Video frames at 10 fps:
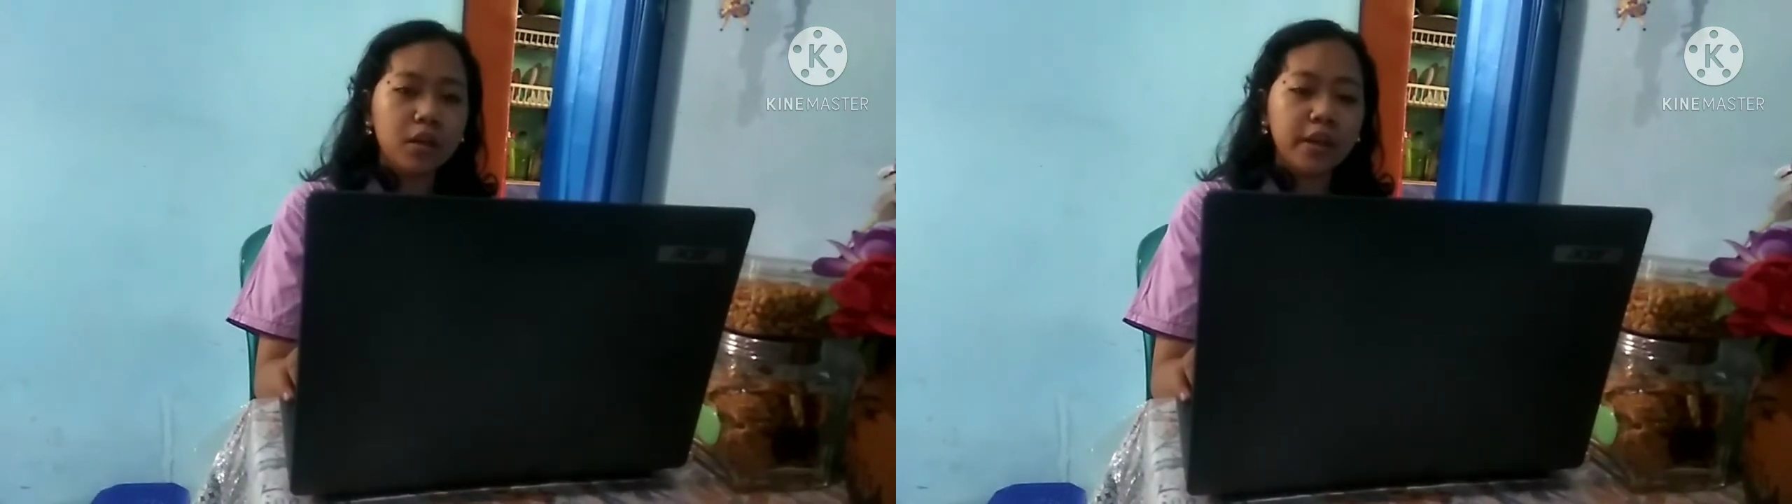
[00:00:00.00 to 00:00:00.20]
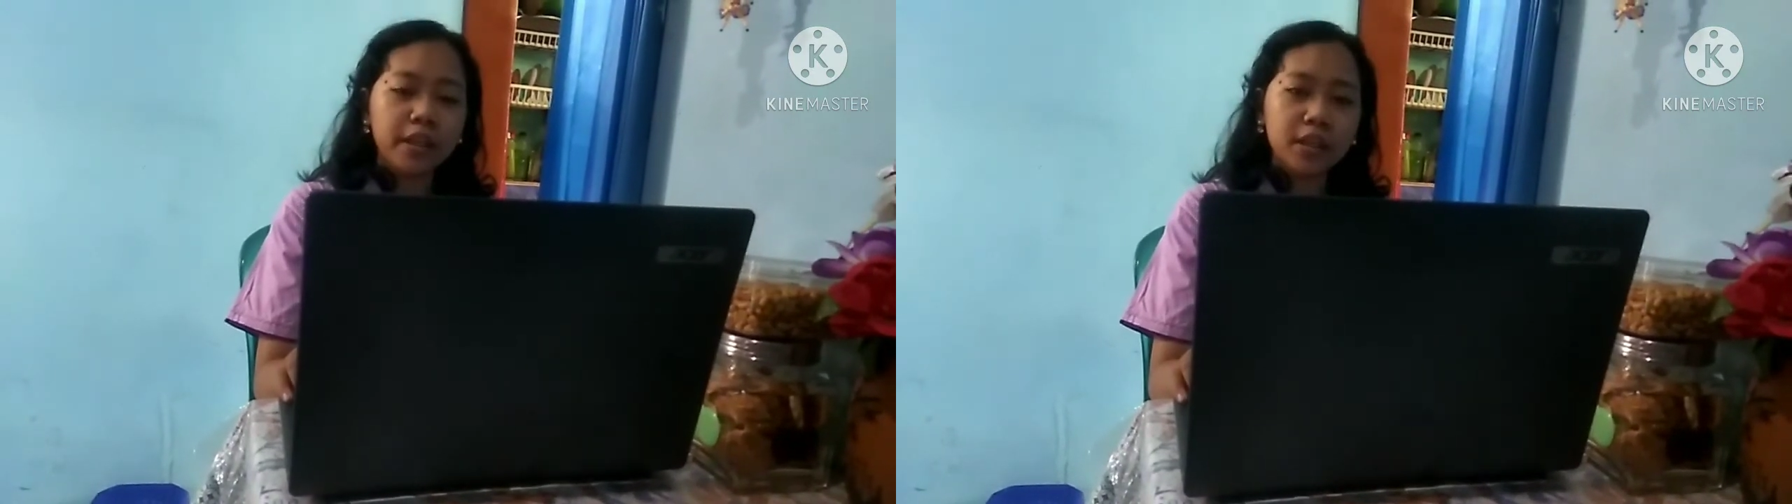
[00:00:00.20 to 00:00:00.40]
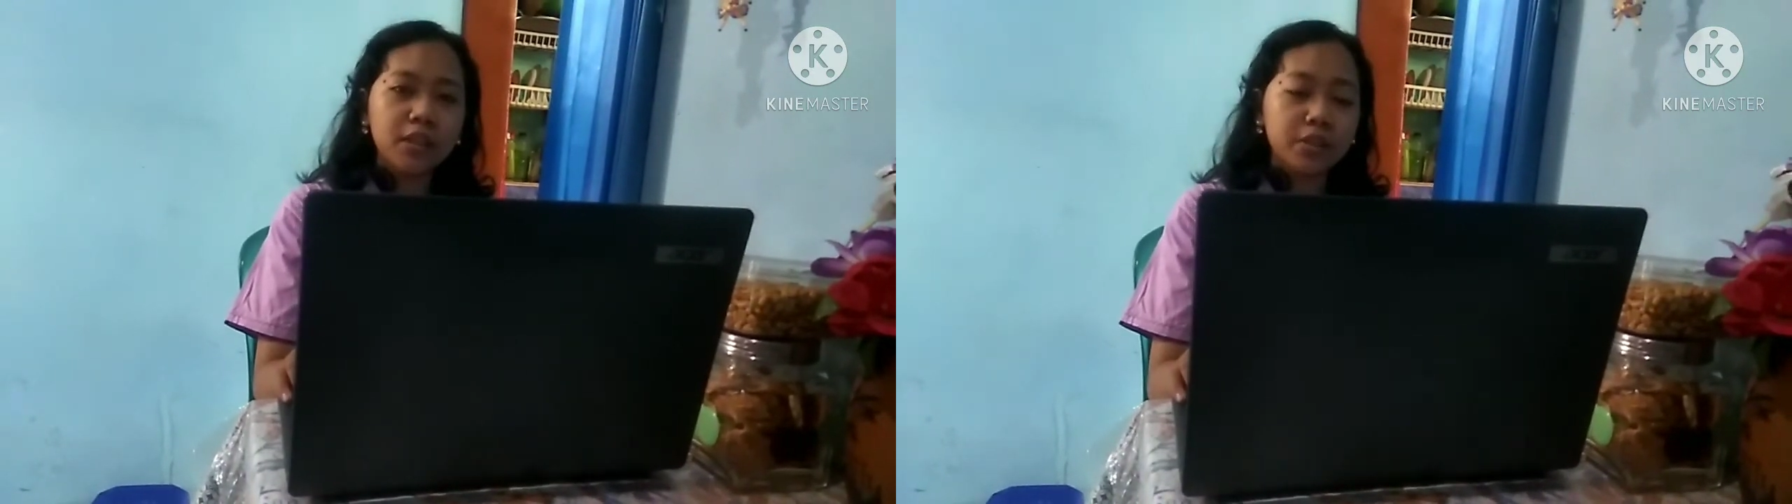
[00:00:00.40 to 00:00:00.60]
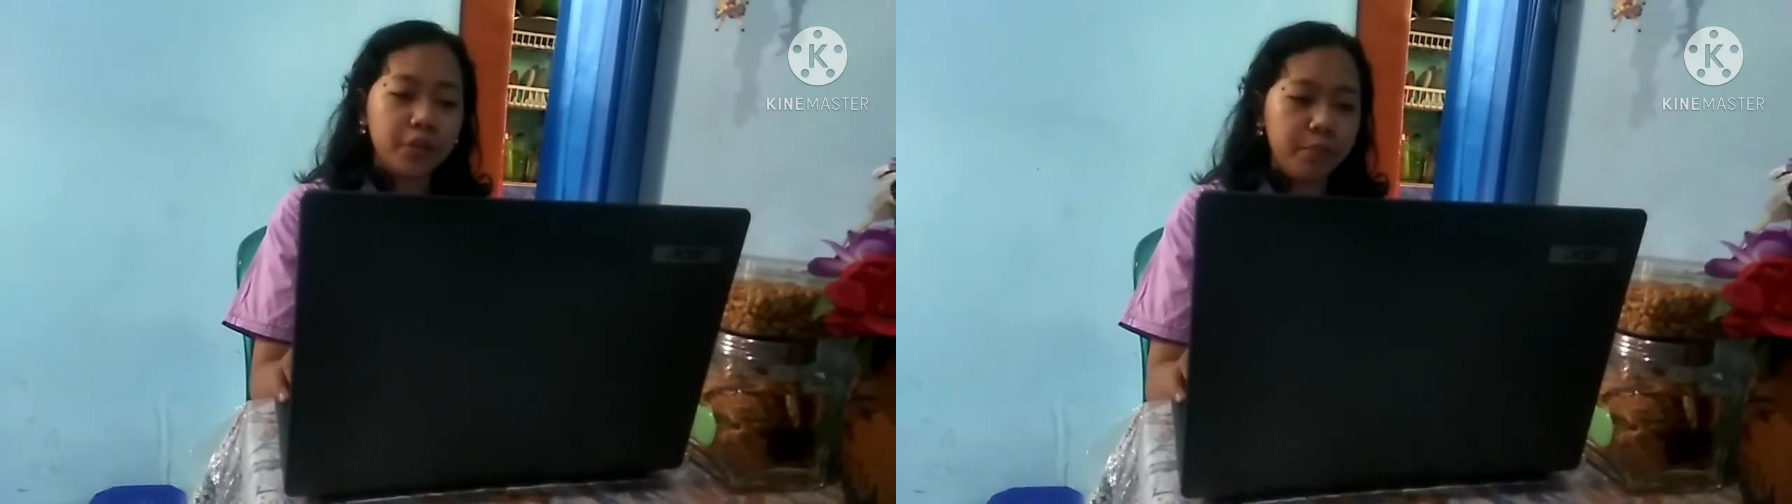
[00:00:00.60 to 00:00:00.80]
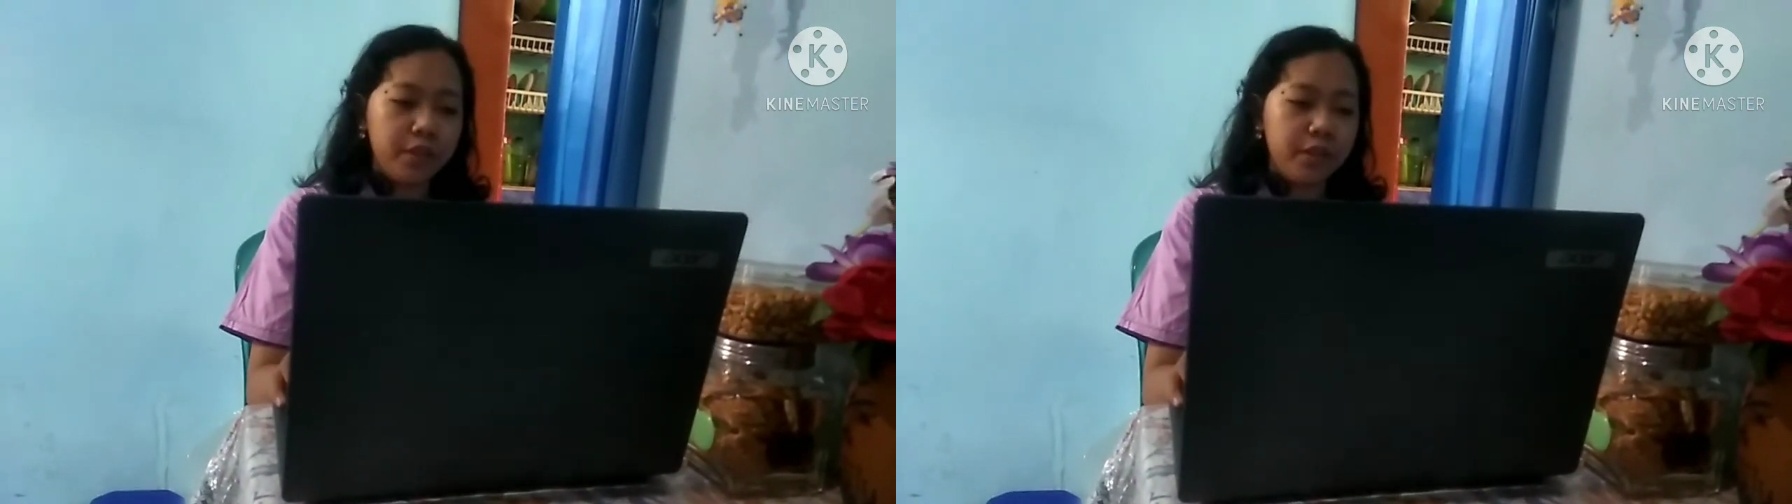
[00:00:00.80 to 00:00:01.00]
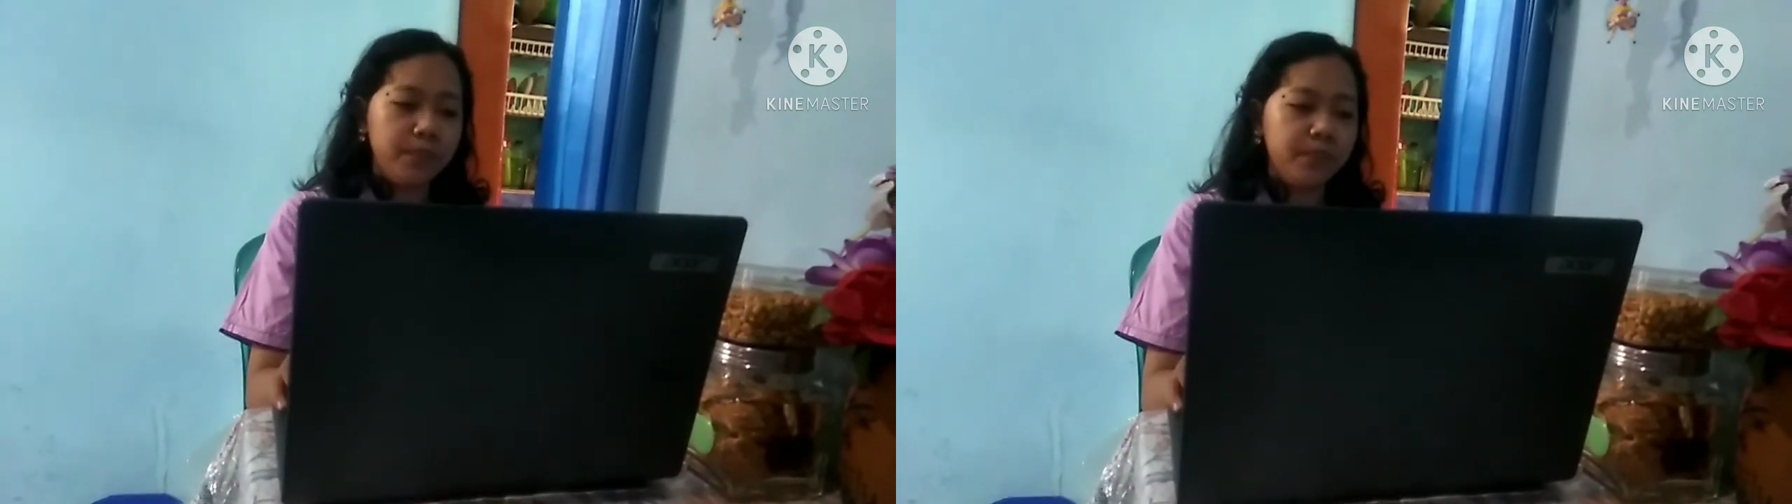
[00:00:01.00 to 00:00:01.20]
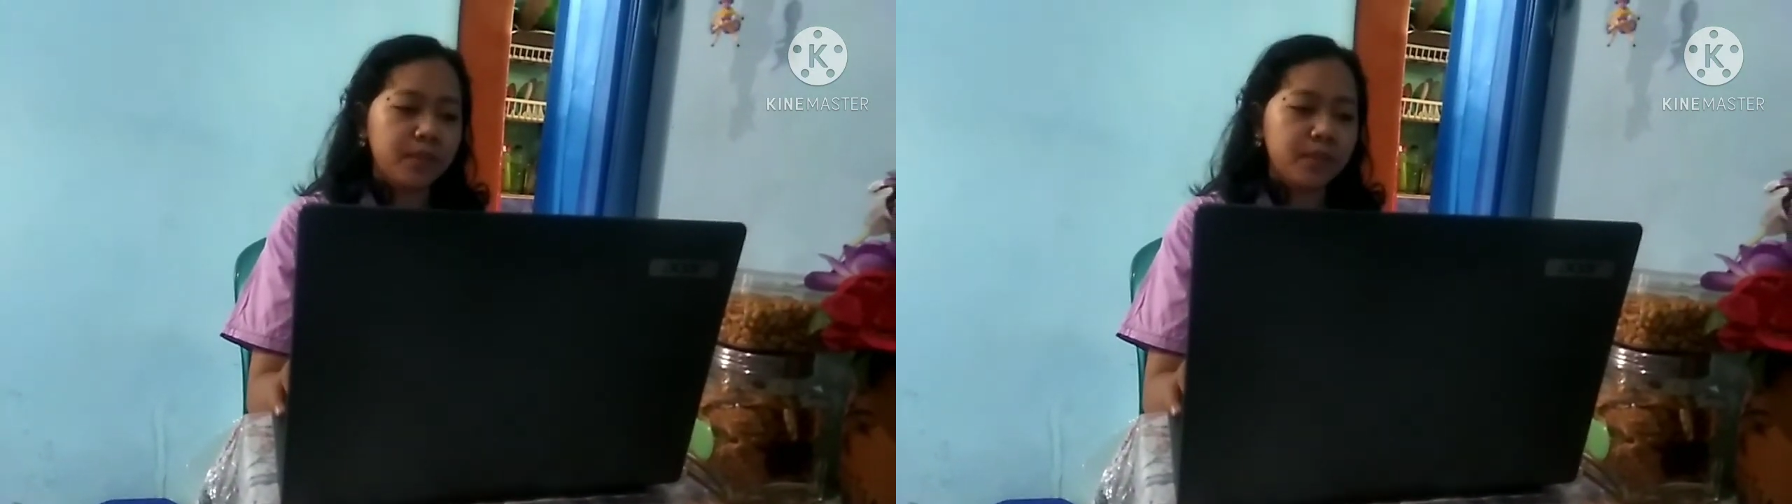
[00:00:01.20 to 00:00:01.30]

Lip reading: English grammar.